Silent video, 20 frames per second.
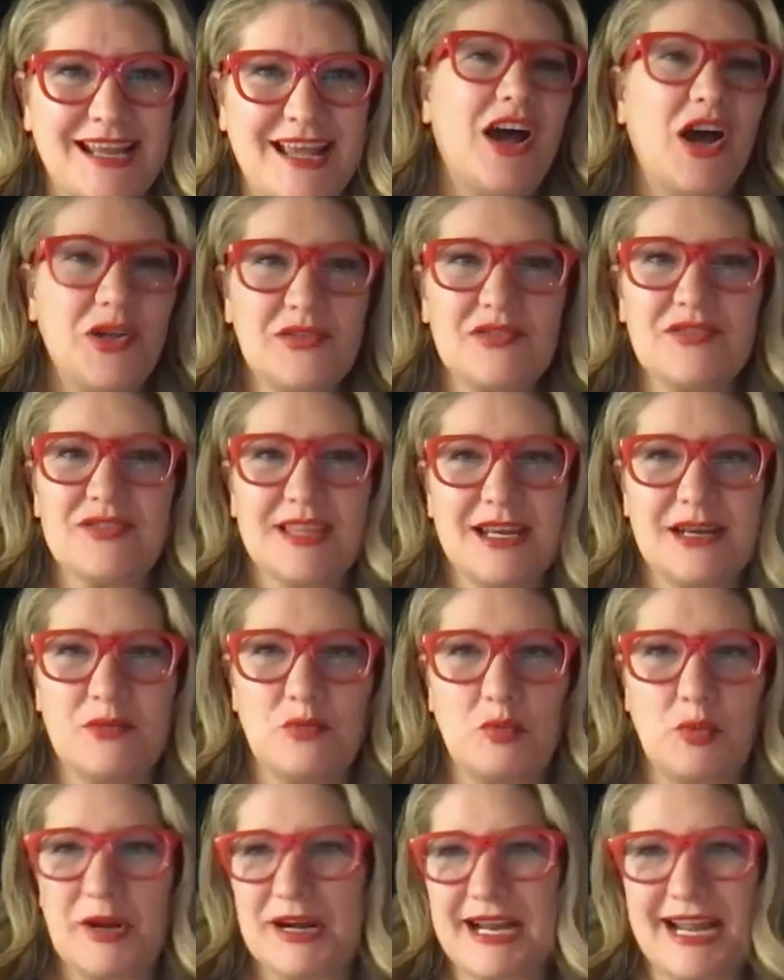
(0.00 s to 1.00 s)
other than
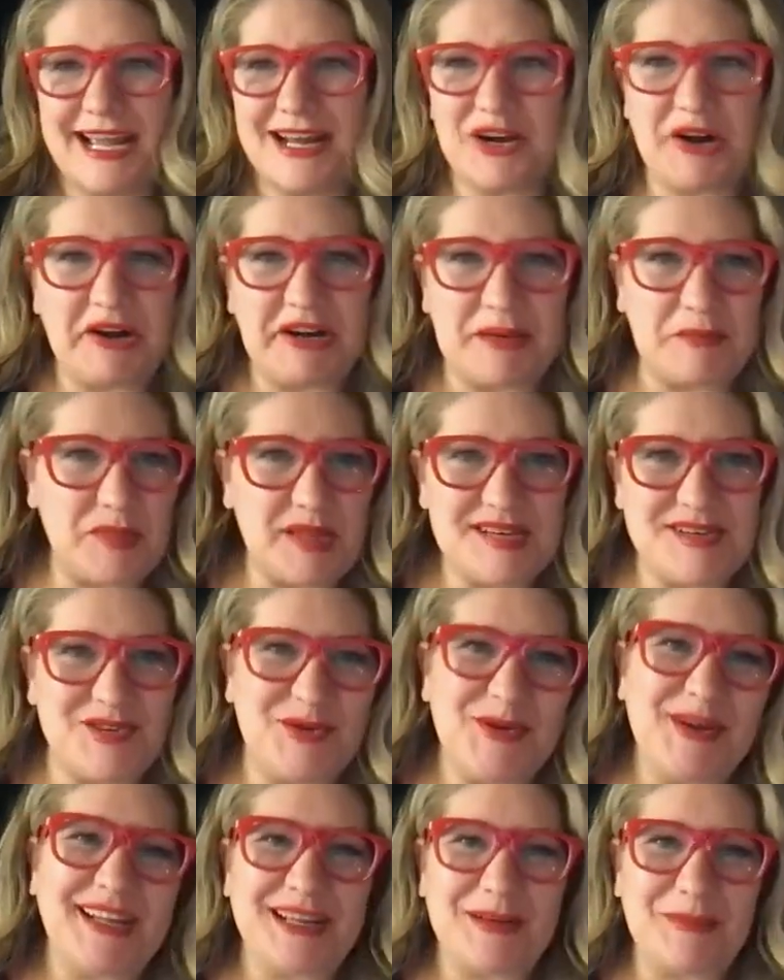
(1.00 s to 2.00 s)
what I had already been
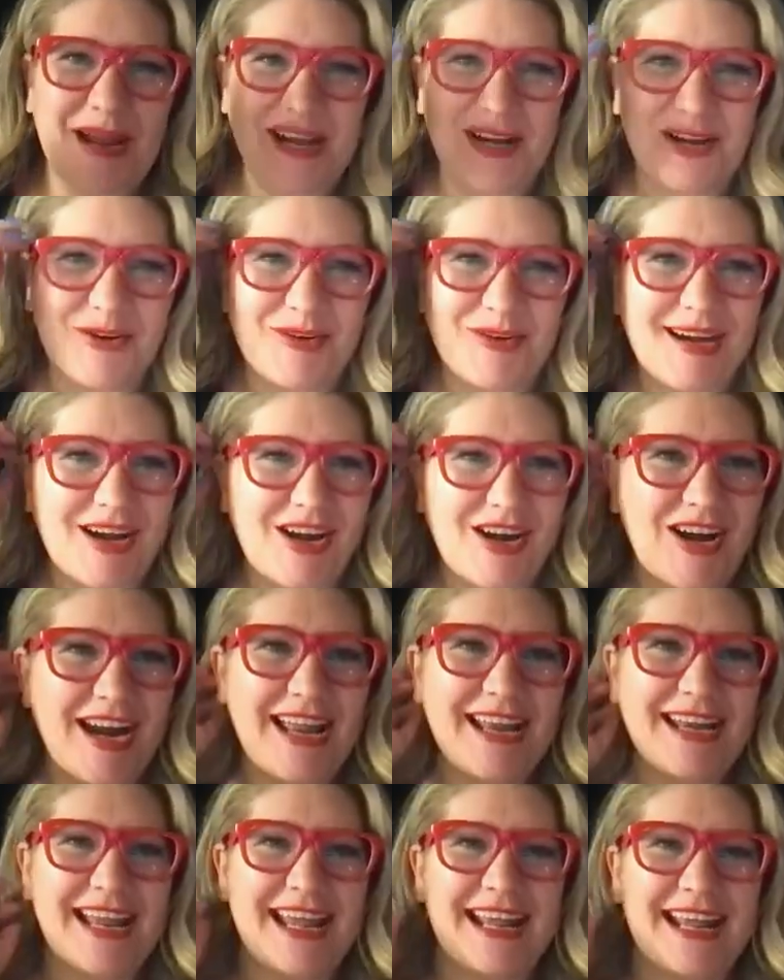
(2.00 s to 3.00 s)
doing in my career.
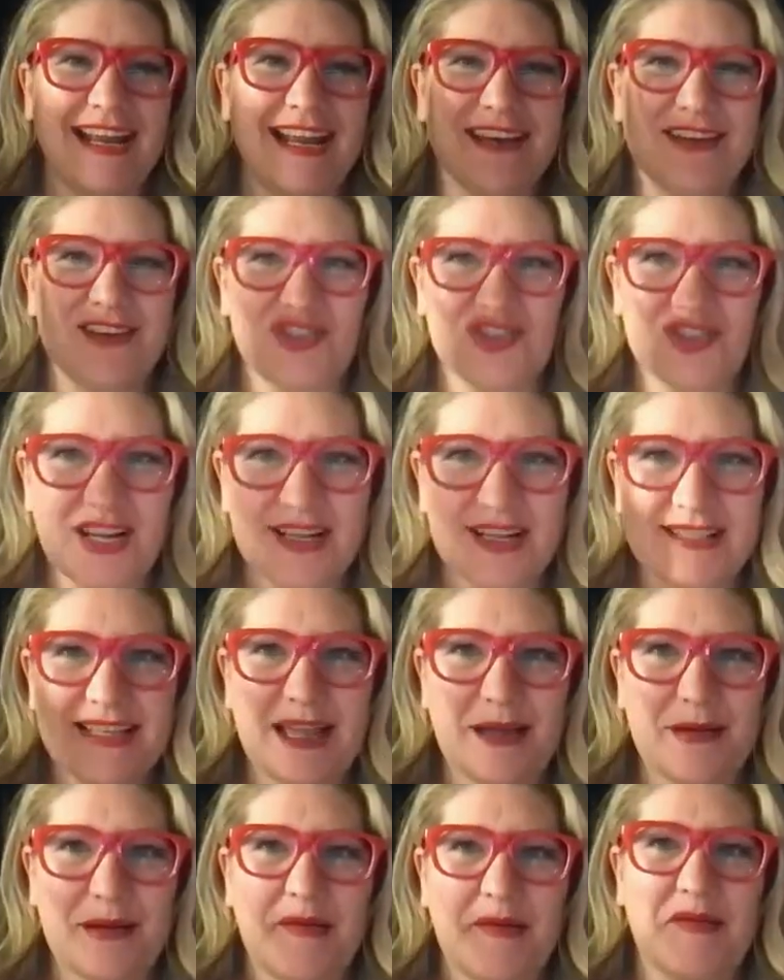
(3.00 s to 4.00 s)
And I just
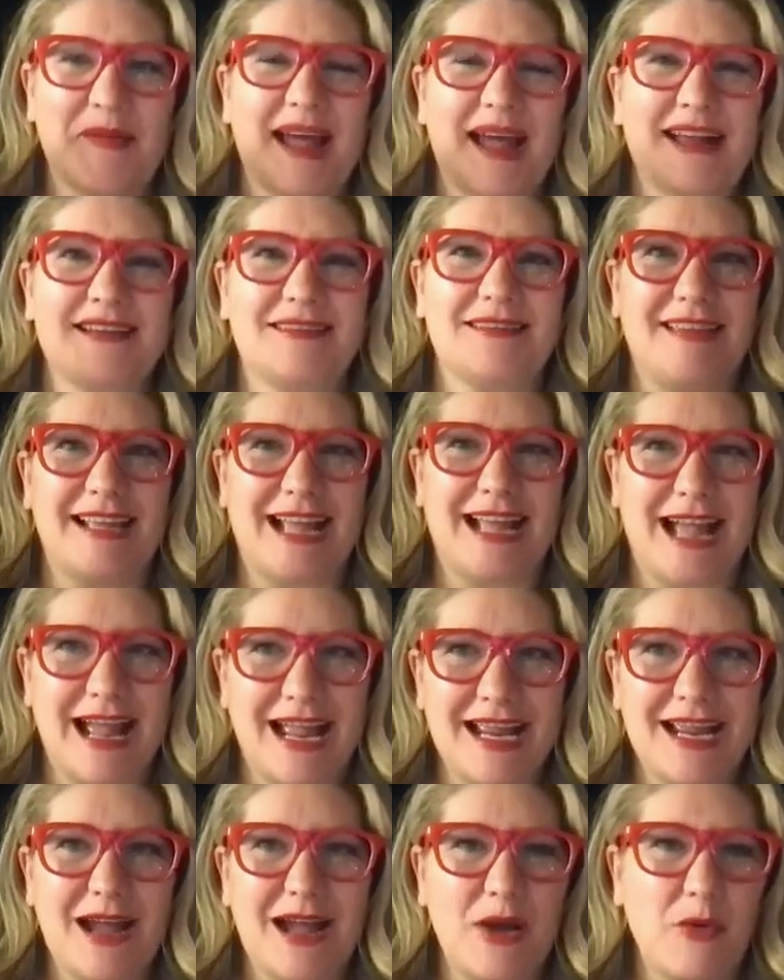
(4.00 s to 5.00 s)
kept coming back to like,
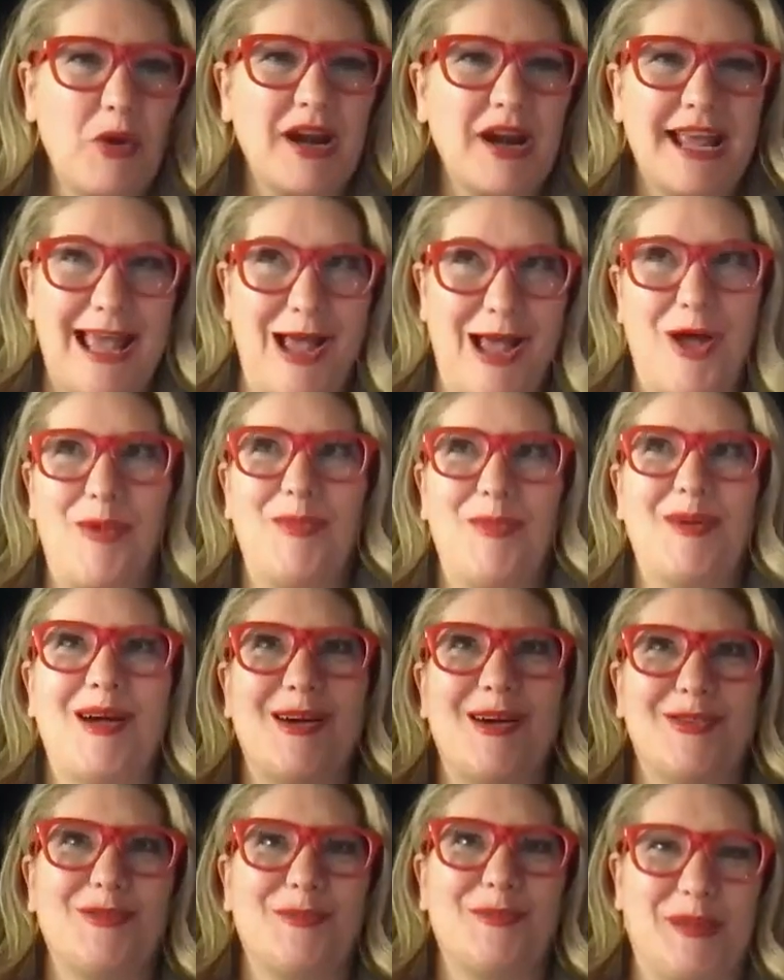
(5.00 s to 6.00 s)
I want to help
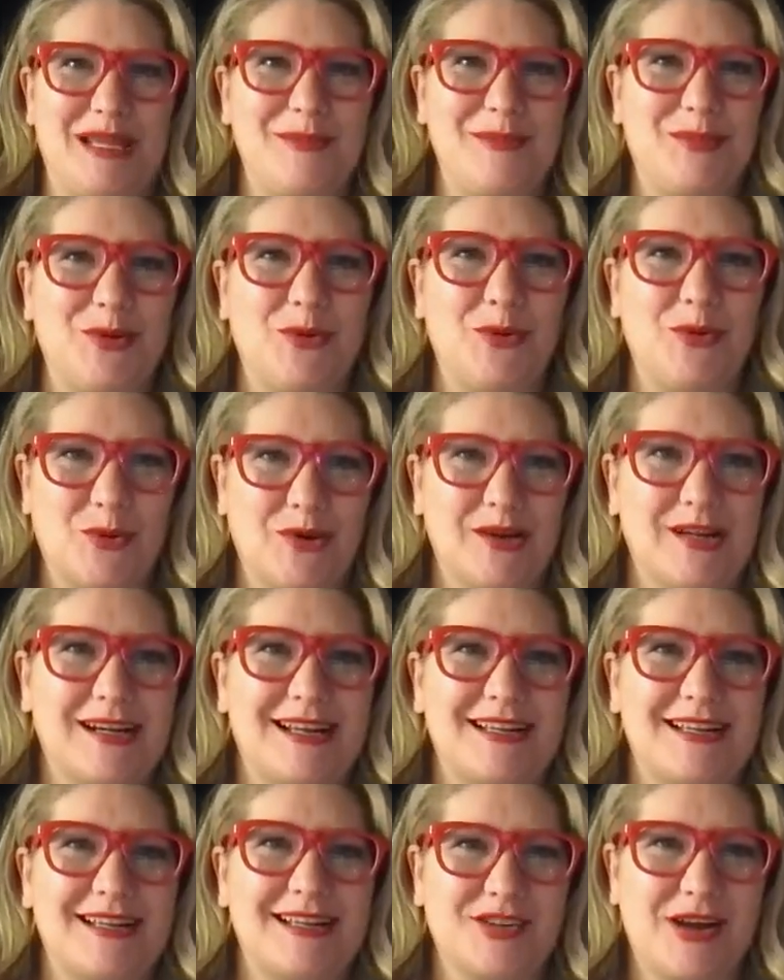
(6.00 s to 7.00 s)
other people
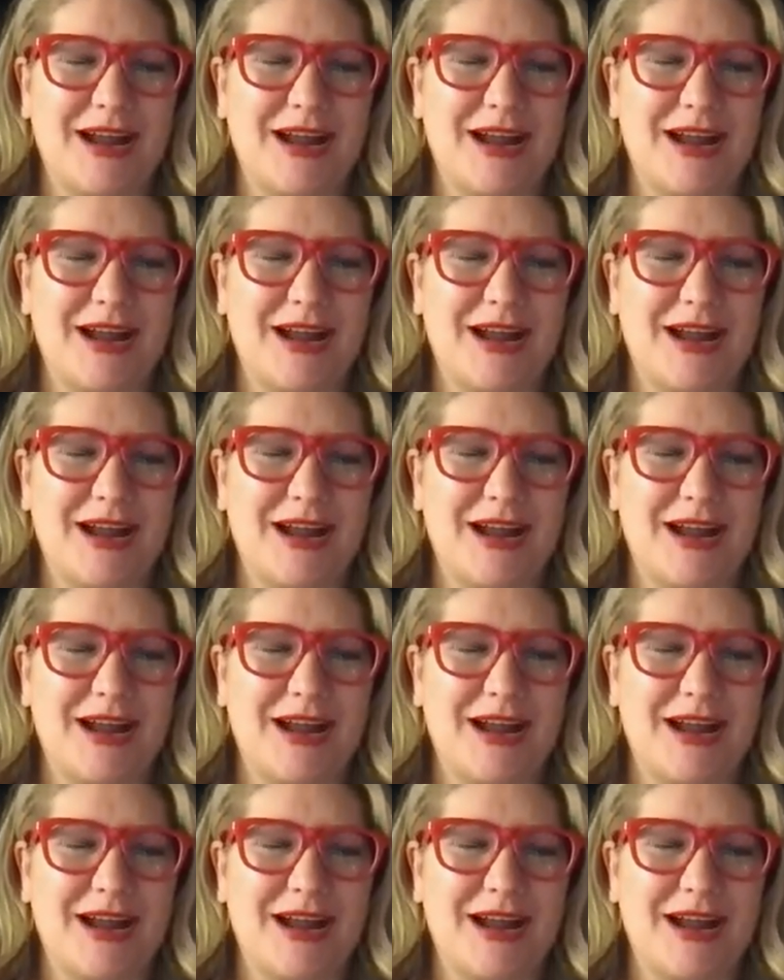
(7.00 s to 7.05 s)
organize their